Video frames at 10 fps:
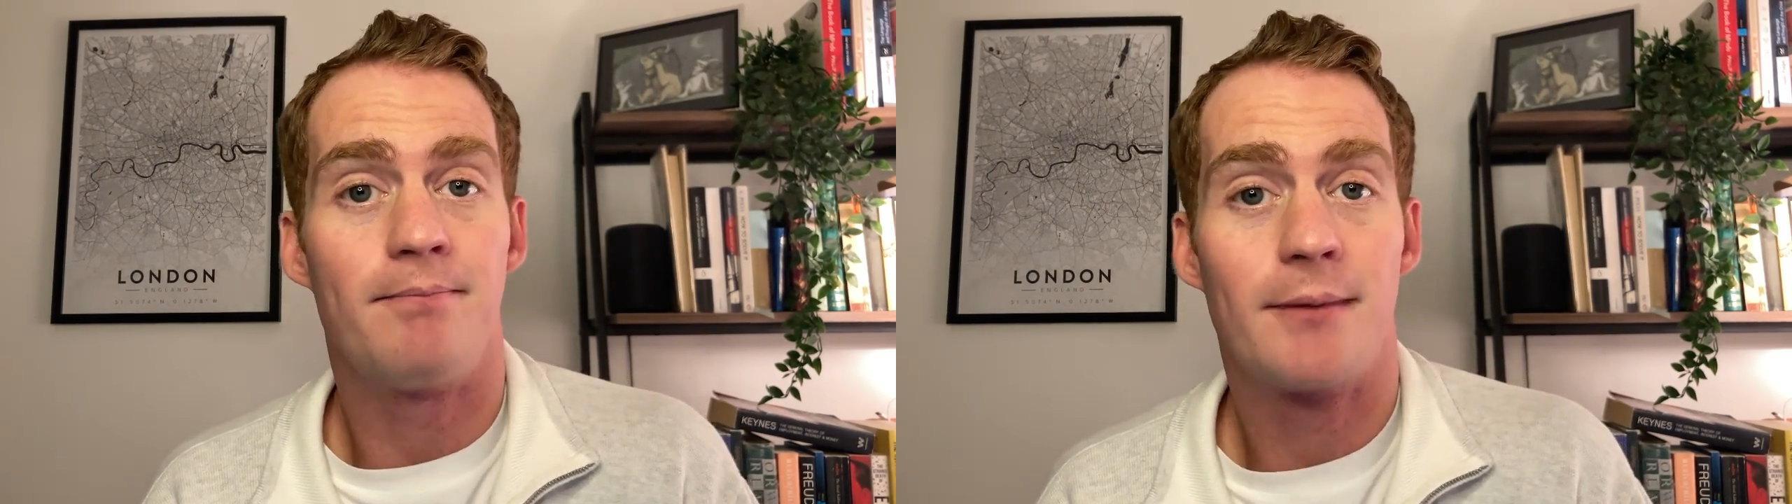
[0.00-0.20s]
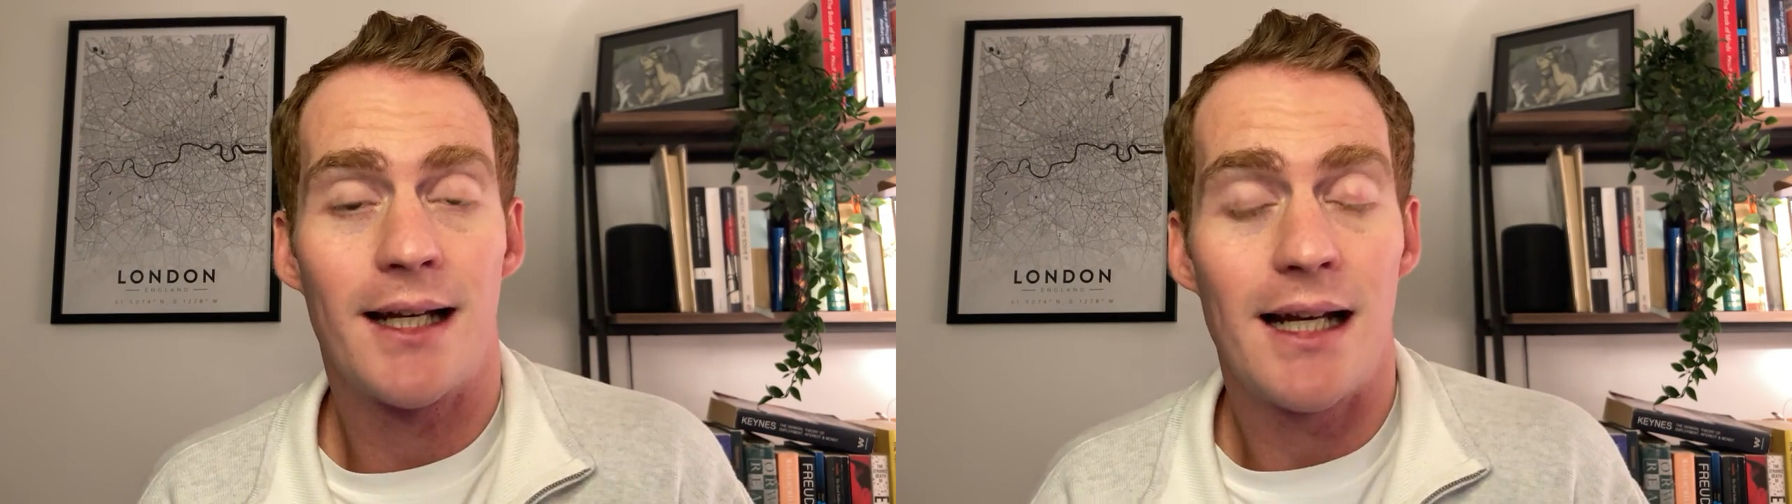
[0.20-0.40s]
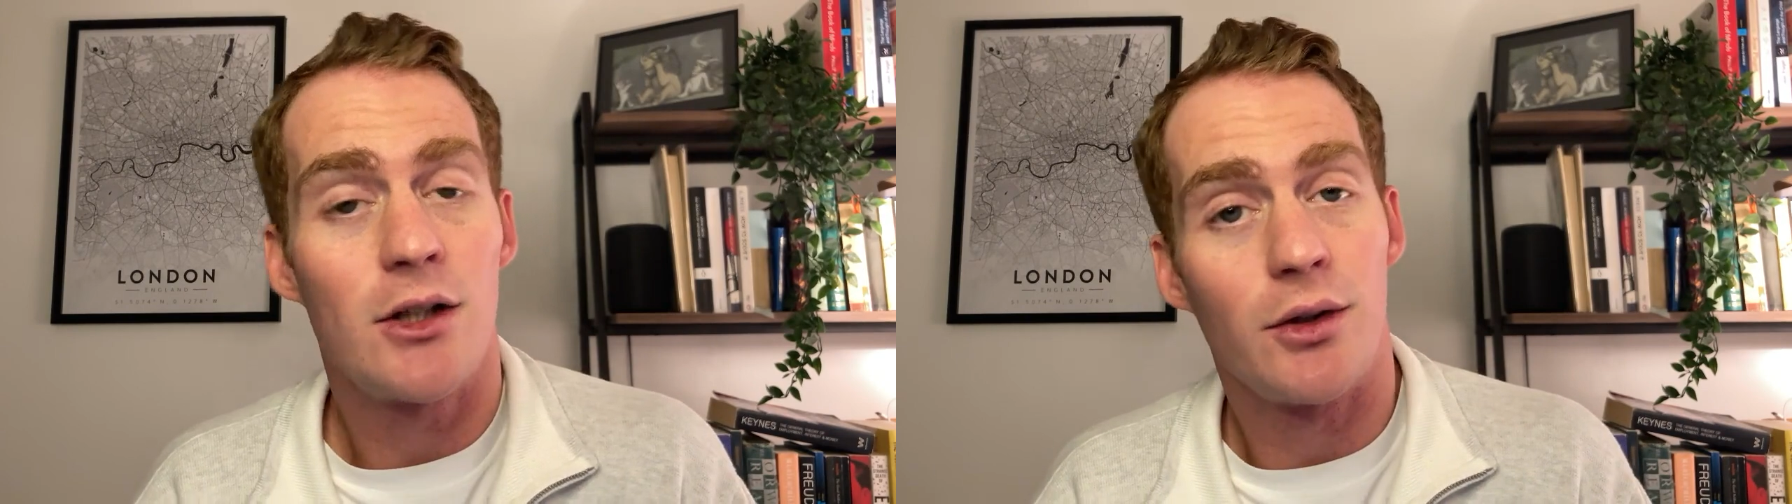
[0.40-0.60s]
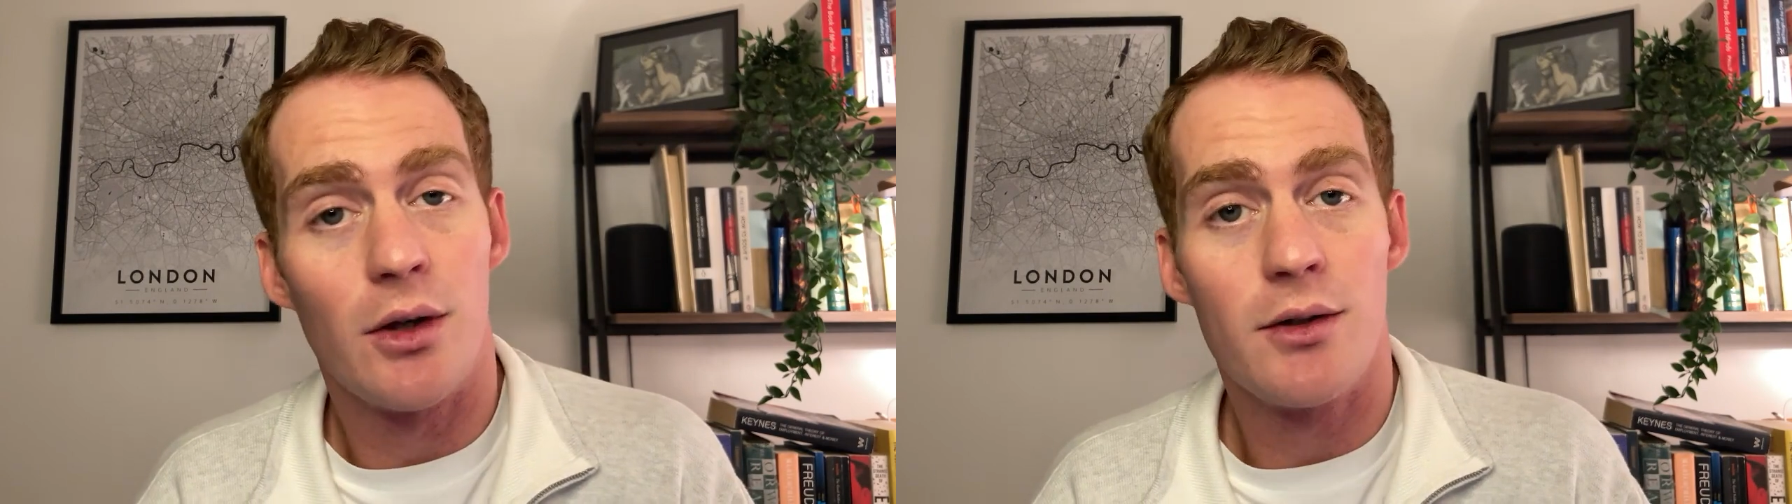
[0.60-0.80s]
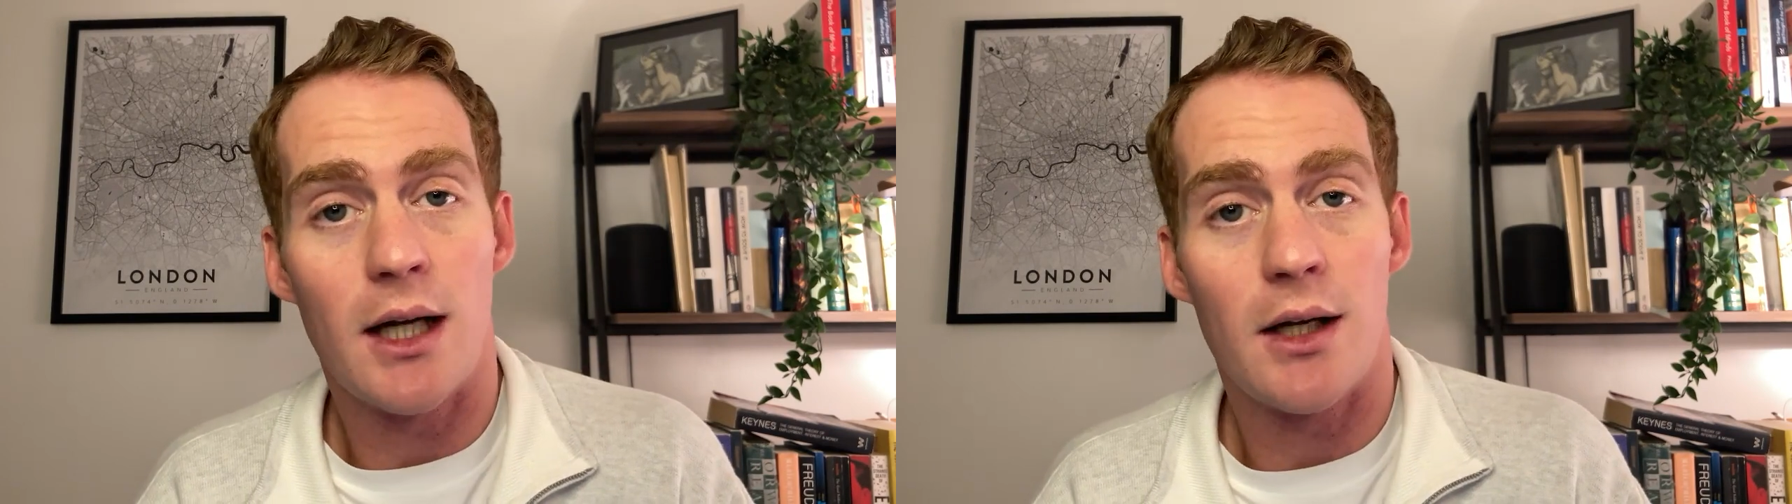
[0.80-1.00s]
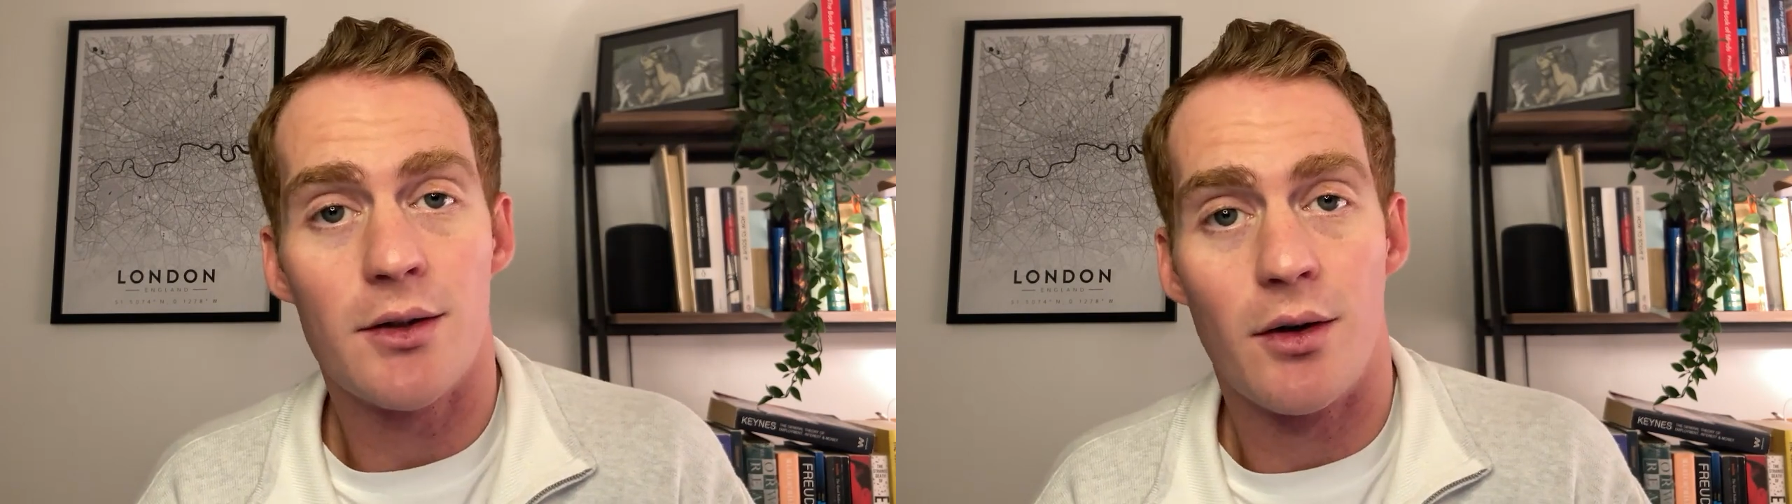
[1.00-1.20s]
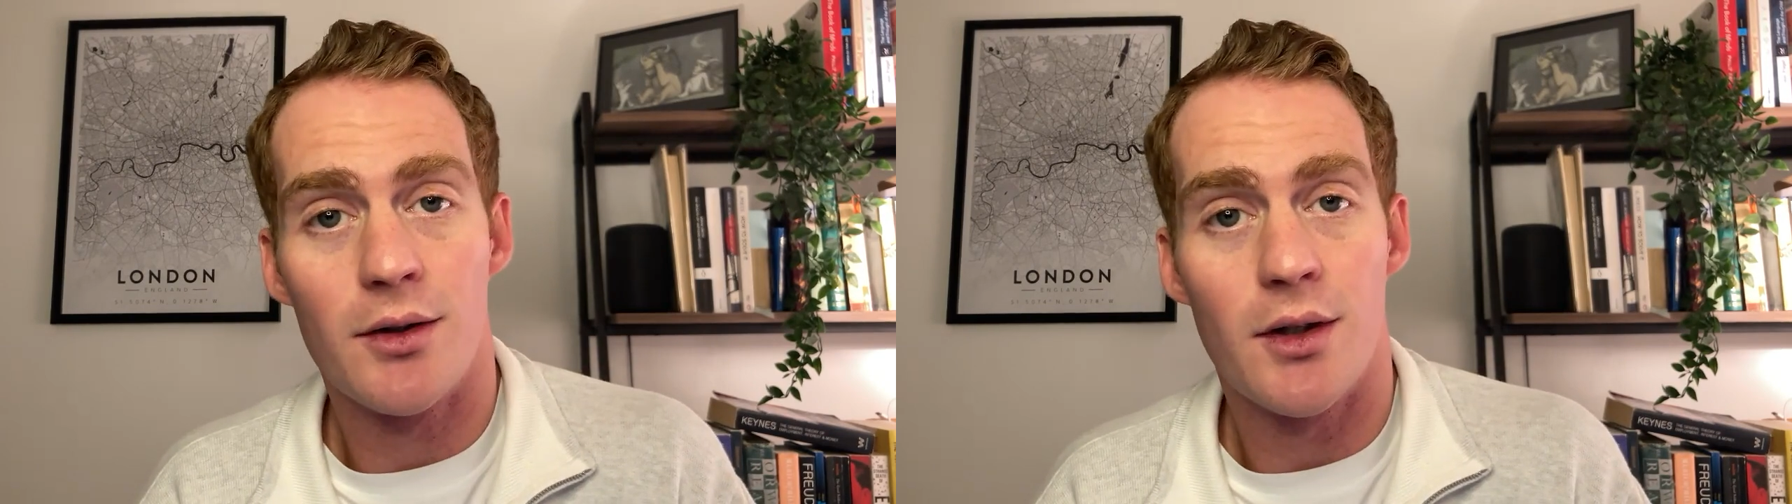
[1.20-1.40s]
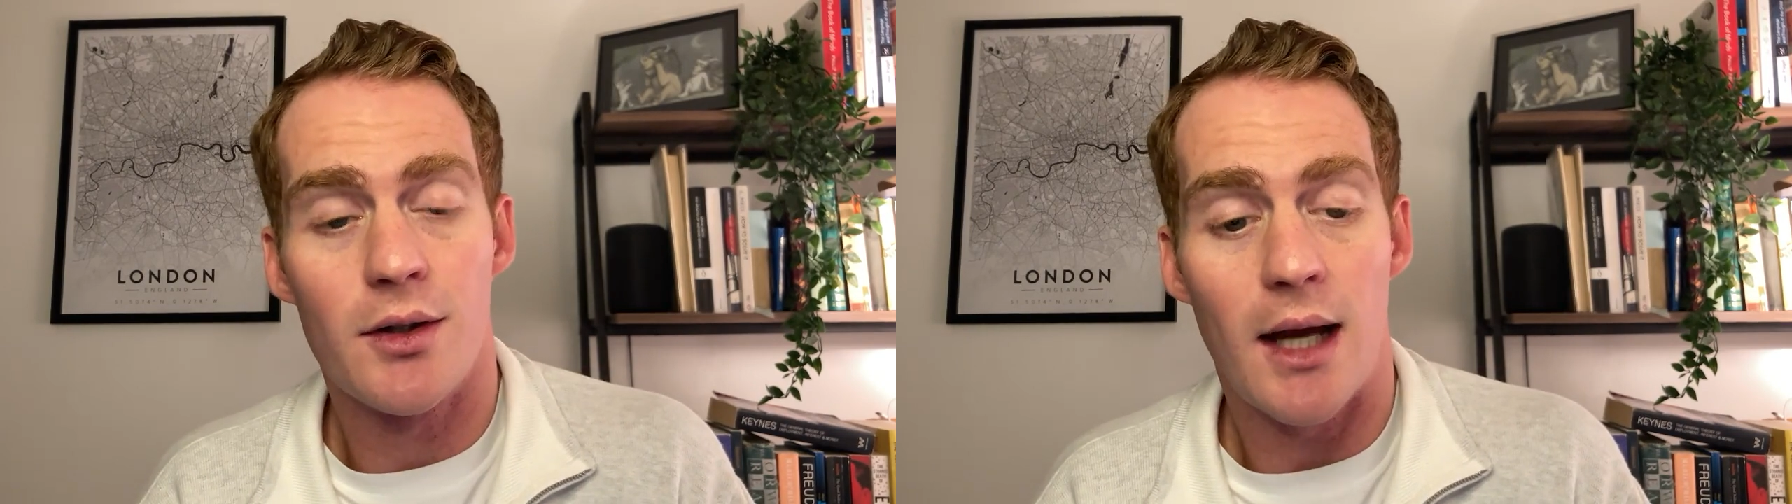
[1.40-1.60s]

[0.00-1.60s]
connect your own data sources,